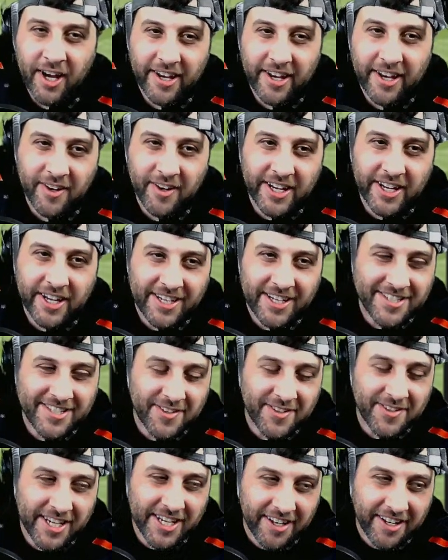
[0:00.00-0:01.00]
okay, so
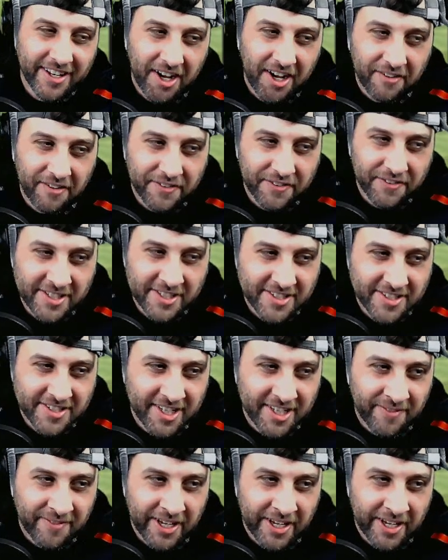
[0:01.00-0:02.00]
second half is
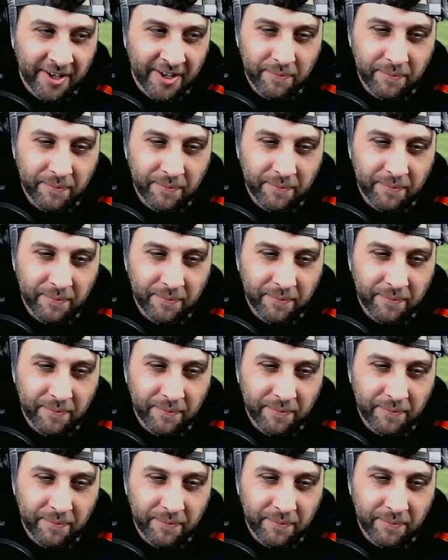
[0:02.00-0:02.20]
coming up